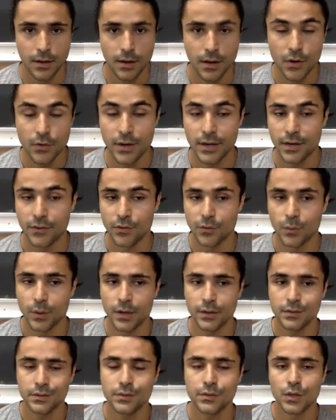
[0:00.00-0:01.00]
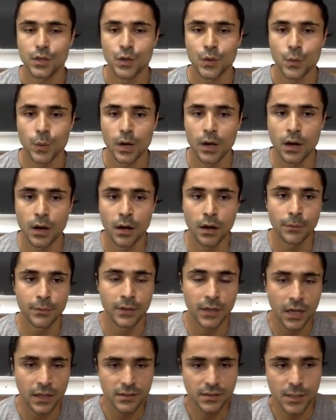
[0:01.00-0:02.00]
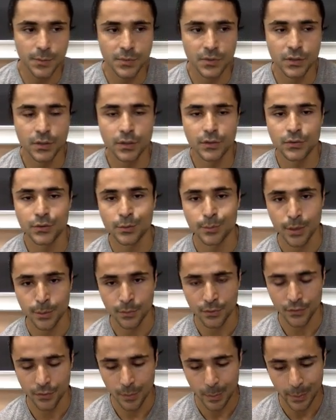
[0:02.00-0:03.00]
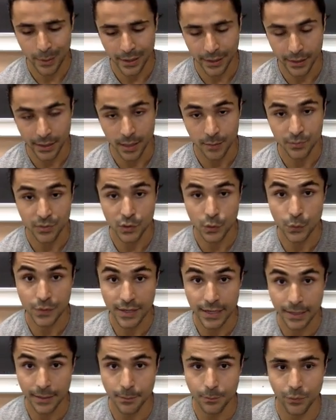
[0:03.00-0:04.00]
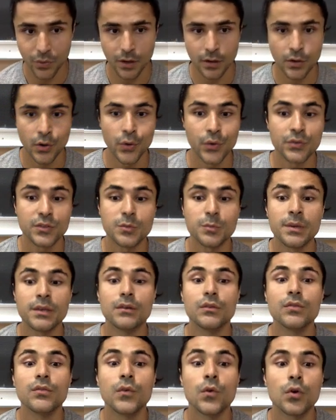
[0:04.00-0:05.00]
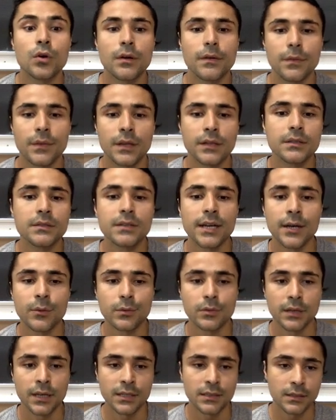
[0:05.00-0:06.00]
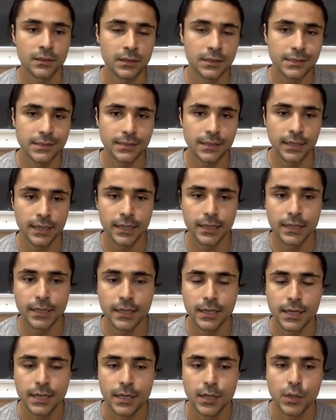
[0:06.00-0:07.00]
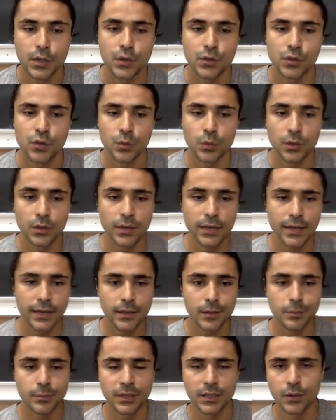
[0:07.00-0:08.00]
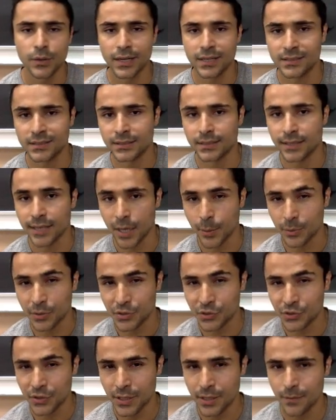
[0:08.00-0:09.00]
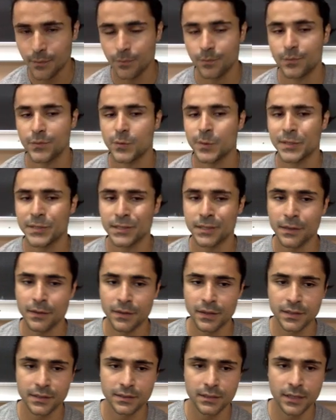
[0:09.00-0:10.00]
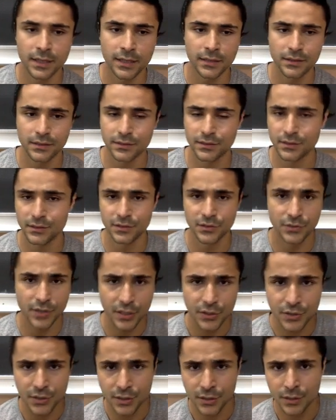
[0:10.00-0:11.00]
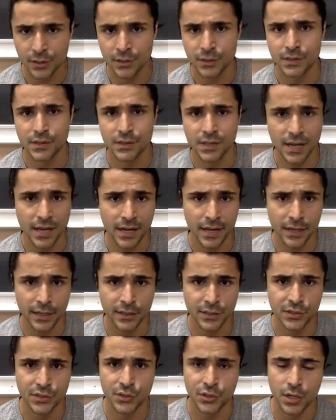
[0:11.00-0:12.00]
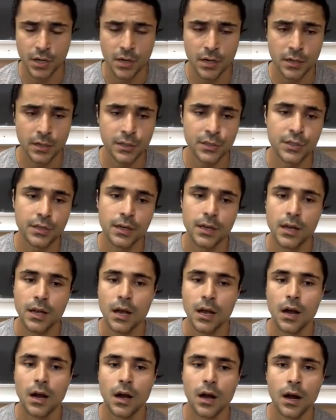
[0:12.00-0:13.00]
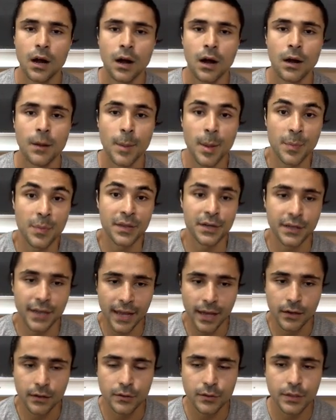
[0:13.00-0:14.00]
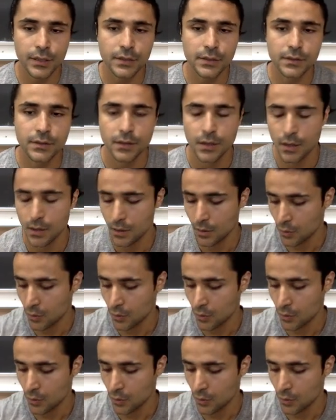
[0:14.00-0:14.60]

Alright everyone, so the concepts you need to remember from Biochem 210 are going to be the four that's outlined on this slide. So we'll look at amino acid chemistry, especially things like the structure, size, charge, and their categories.